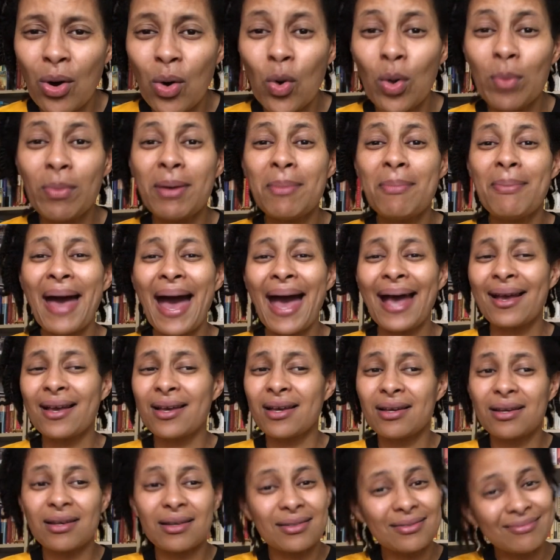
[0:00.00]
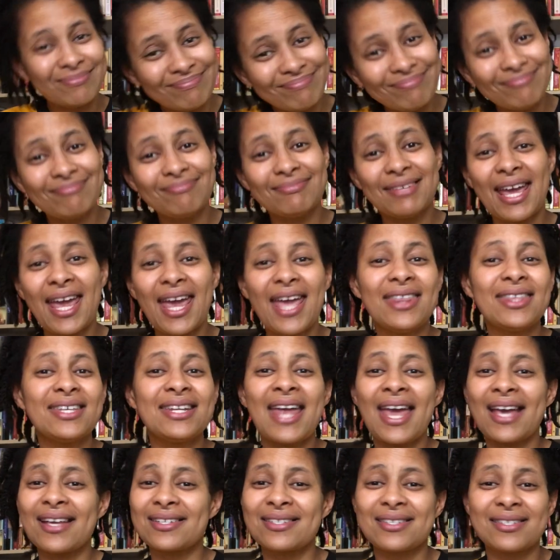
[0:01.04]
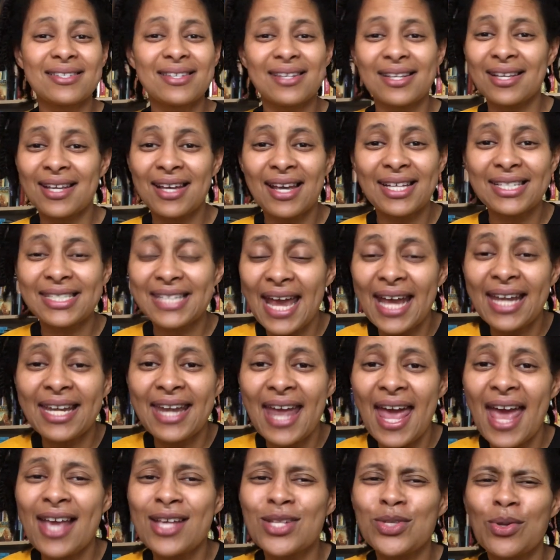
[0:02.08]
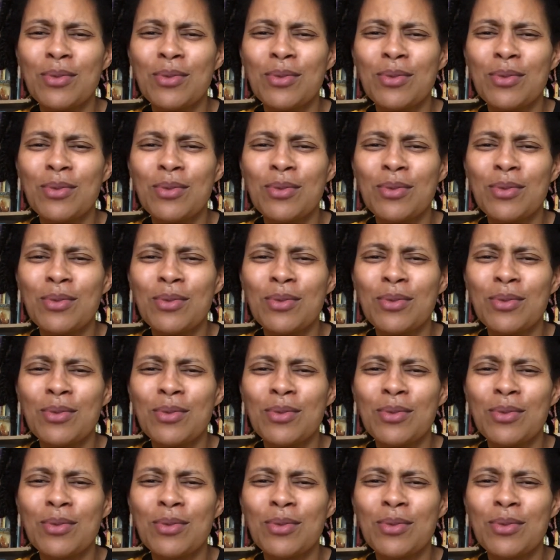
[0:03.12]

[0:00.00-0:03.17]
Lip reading: We'll be back in the next 10 days.